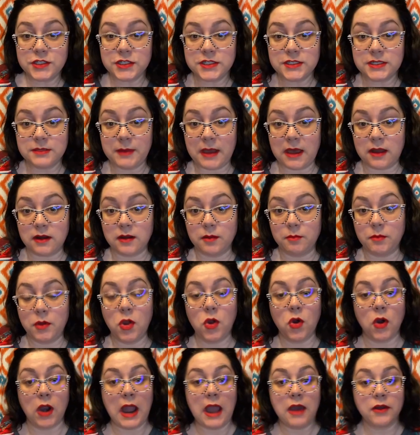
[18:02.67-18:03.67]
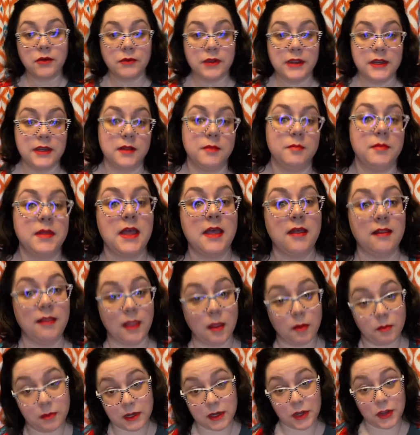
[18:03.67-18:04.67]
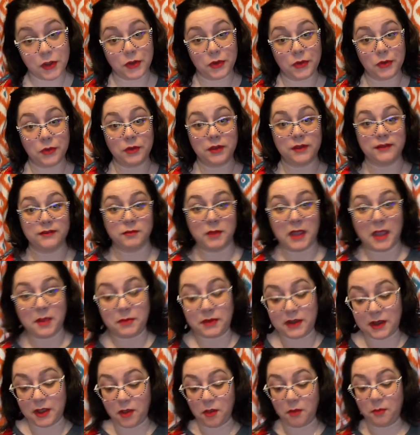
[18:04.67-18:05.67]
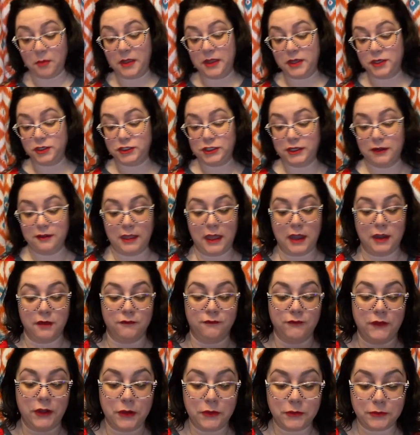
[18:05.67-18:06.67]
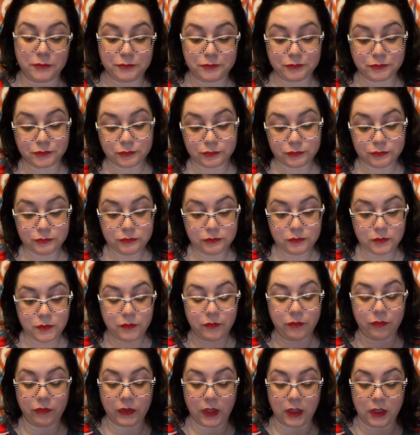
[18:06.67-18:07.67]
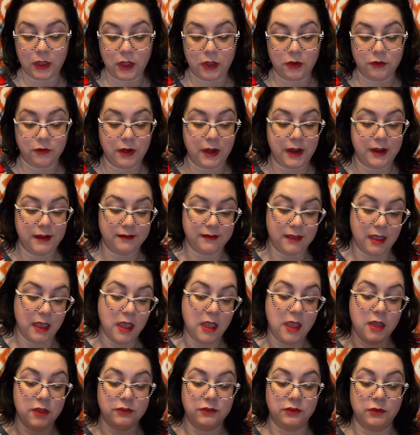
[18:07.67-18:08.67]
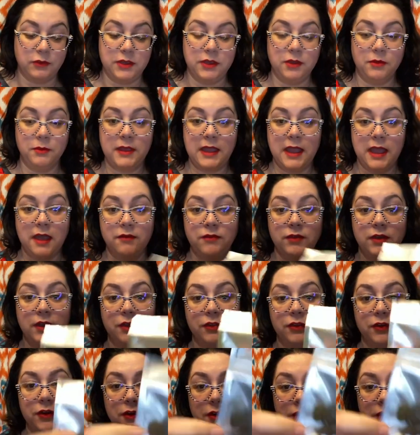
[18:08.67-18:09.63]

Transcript: about them or how to read them, let me know, because I'm happy to help and share that info. All right, so here we have another